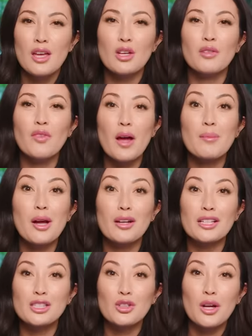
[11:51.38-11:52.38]
You can find me on
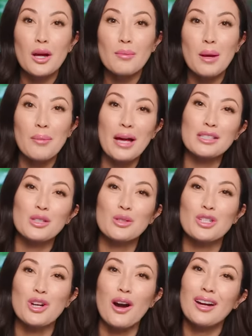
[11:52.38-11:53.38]
Instagram. I'm at
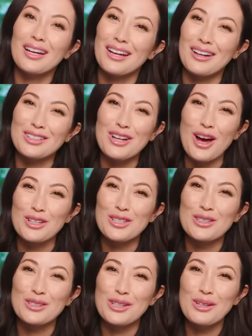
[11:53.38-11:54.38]
Susan Yara and I'll talk
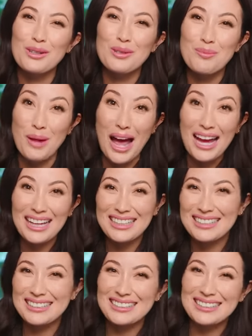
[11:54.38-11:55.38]
to you soon. Bye.